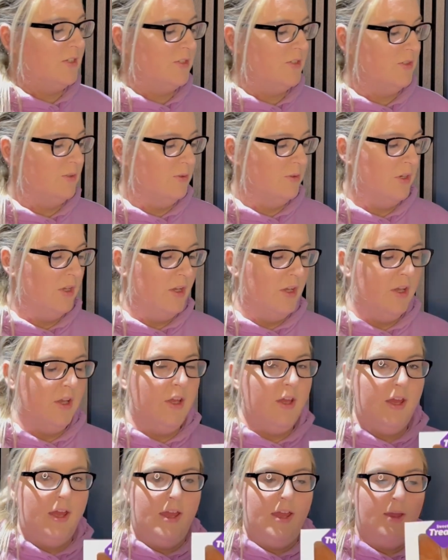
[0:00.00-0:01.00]
So
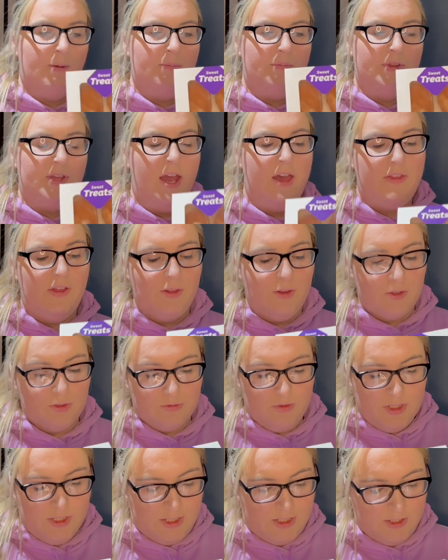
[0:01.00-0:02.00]
um, yeah, they look
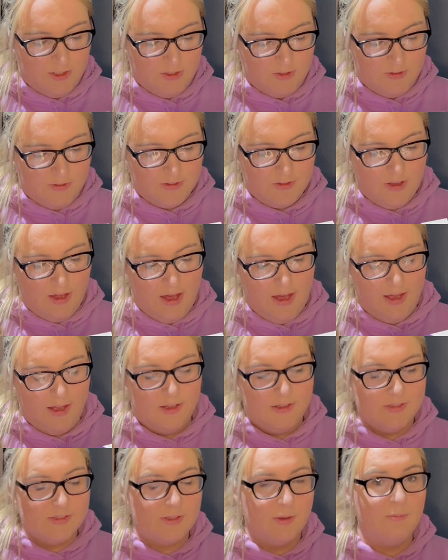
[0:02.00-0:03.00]
really good
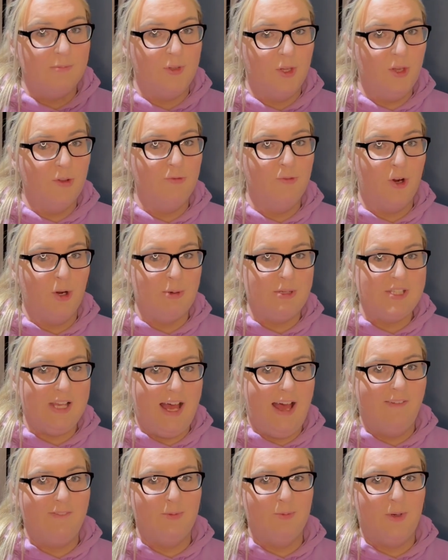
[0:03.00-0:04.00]
and looking forward to
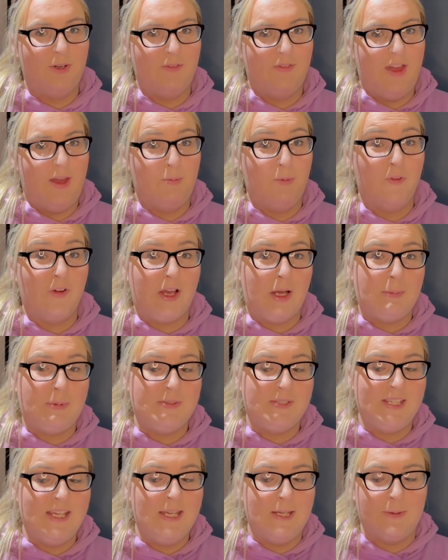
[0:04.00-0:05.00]
having one of them for a cup of
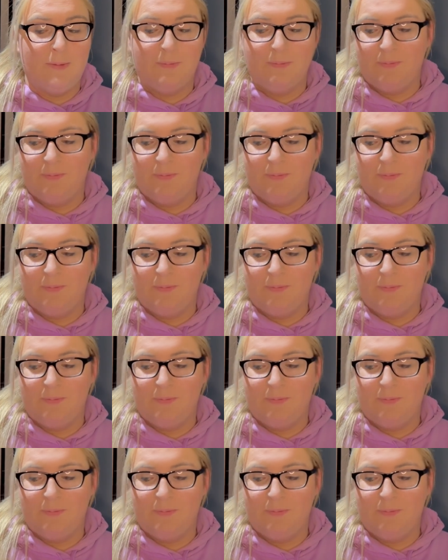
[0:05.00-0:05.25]
tea.